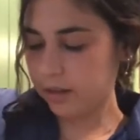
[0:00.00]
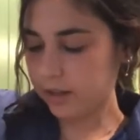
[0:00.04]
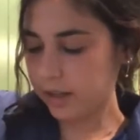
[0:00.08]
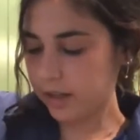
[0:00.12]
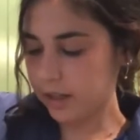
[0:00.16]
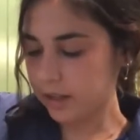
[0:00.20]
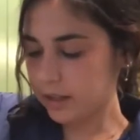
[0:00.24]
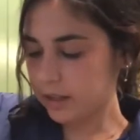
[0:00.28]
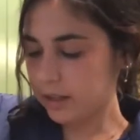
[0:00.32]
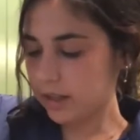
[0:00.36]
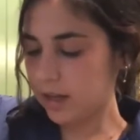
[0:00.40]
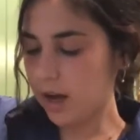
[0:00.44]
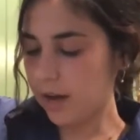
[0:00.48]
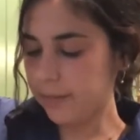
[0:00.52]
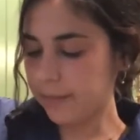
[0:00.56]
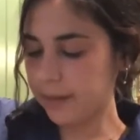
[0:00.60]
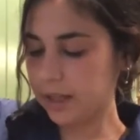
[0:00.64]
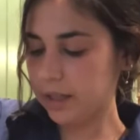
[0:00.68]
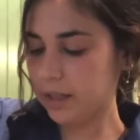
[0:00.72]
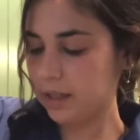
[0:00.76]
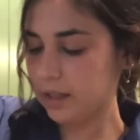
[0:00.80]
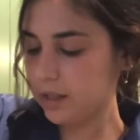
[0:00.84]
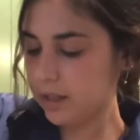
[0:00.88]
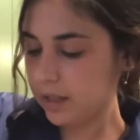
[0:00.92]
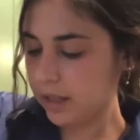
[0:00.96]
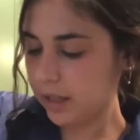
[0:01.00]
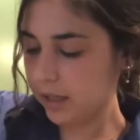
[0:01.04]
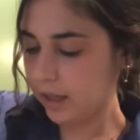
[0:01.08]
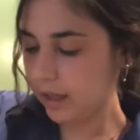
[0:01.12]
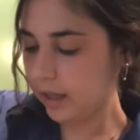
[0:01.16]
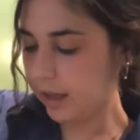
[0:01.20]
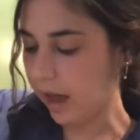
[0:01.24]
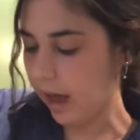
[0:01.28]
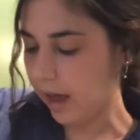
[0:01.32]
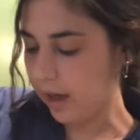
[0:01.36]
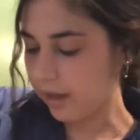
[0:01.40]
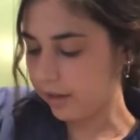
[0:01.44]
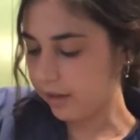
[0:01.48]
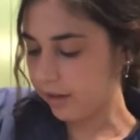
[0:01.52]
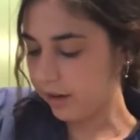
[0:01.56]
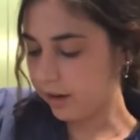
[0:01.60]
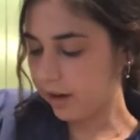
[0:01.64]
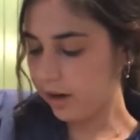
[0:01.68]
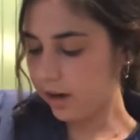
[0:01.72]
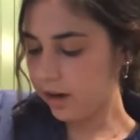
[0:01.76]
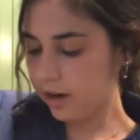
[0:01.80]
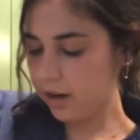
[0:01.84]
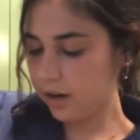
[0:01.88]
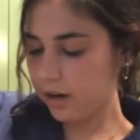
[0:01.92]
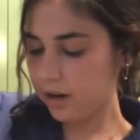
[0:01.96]
It's coming
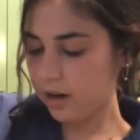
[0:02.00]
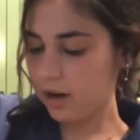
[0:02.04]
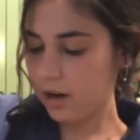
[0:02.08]
together.